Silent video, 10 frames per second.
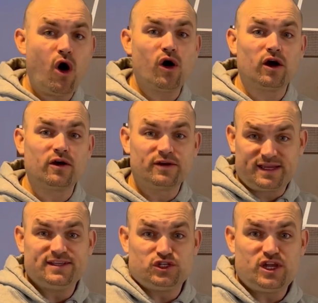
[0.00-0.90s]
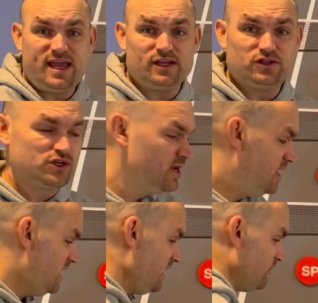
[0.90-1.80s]
are can change.
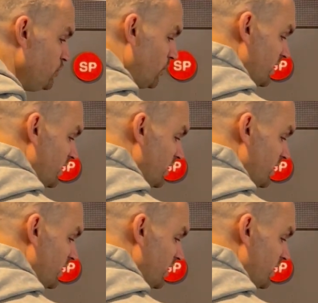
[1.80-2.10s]
If you're